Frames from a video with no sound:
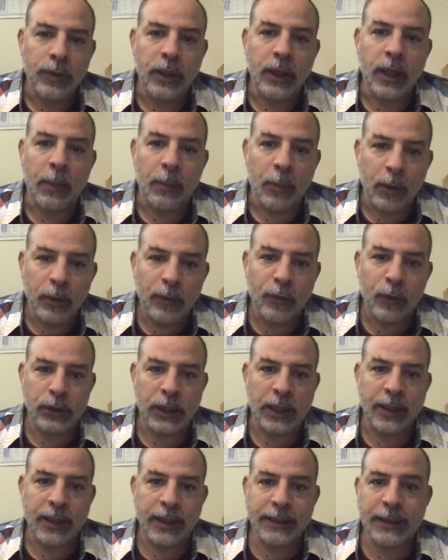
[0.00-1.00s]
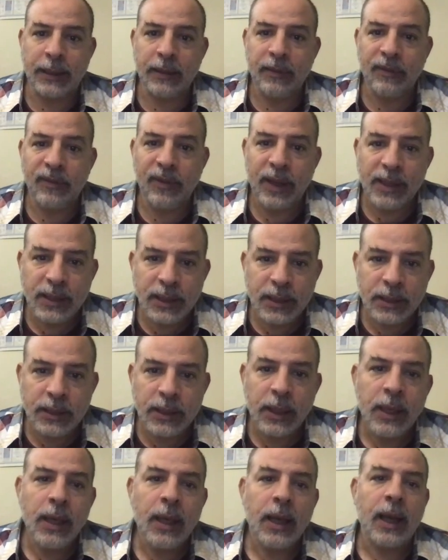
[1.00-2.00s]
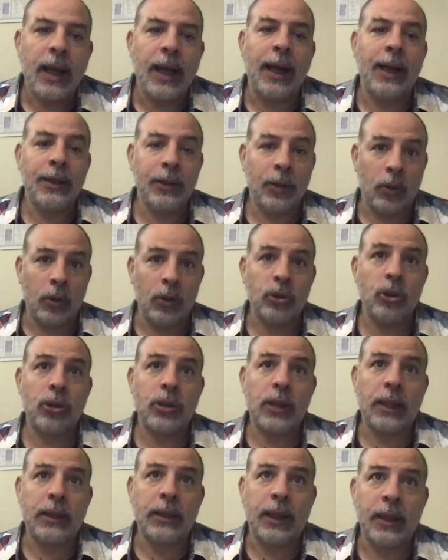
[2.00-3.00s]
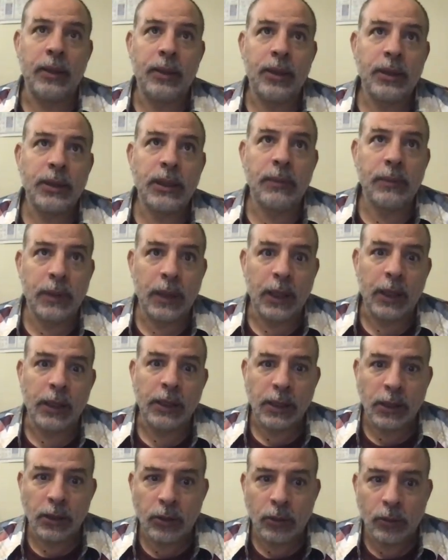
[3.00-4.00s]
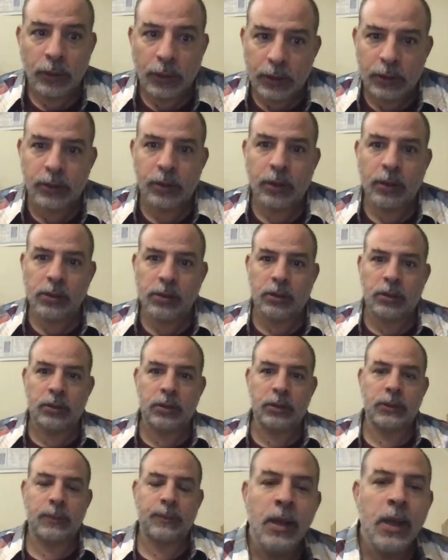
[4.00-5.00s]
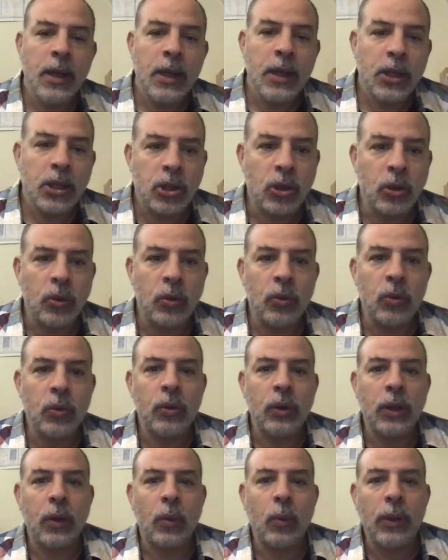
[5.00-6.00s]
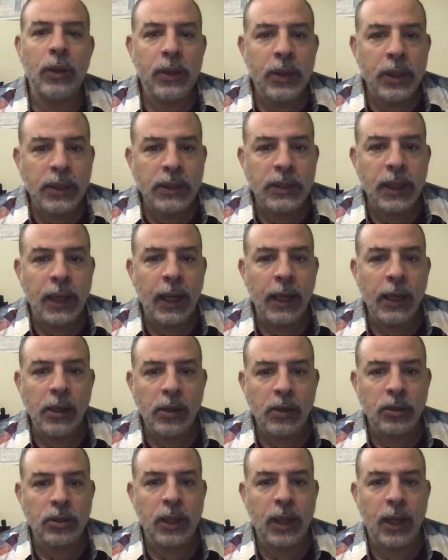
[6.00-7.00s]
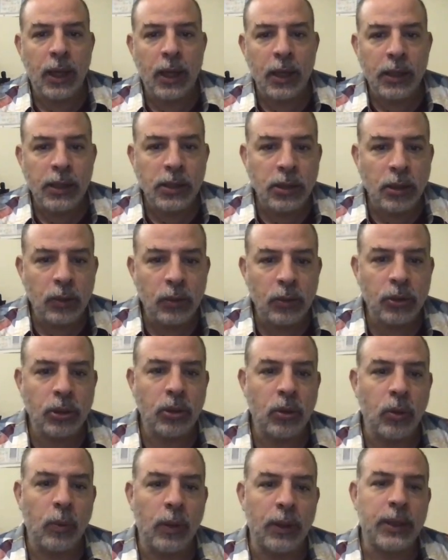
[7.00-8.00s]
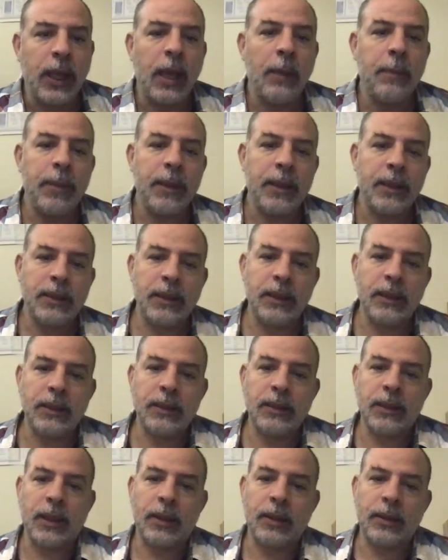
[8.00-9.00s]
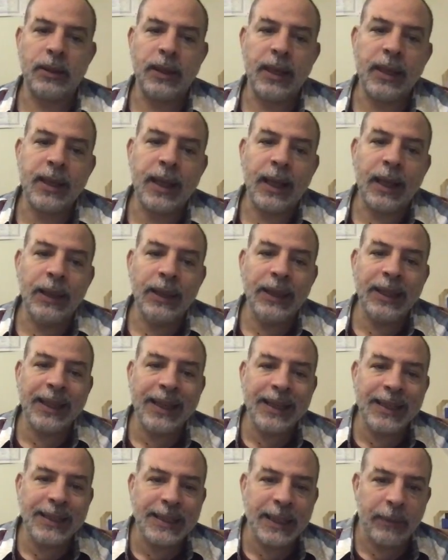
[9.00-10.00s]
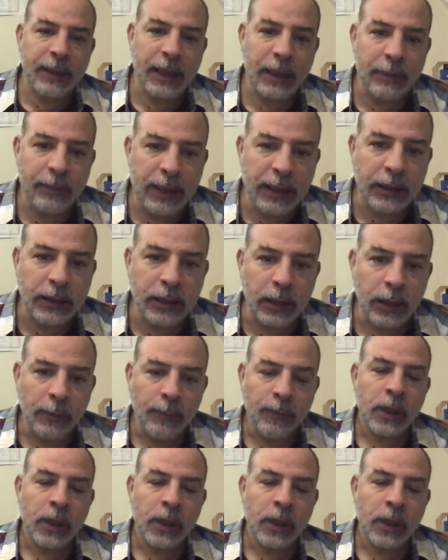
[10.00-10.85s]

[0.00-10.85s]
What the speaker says: amorphous and crystalline phases, and also can enter sometimes into their structures. So when these ions are in solution, what happens is that they can decrease the availability